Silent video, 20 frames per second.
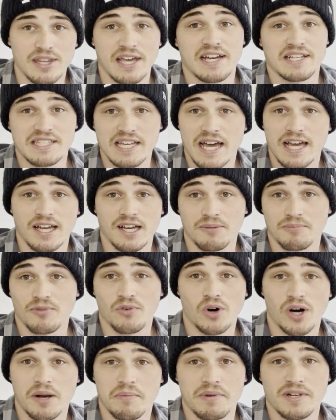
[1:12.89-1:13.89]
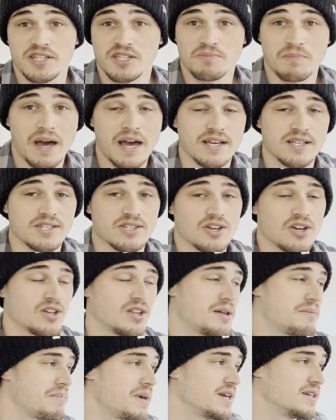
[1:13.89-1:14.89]
they take up quite a bit of space, so
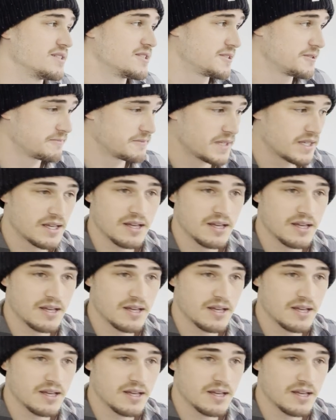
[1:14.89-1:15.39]
that means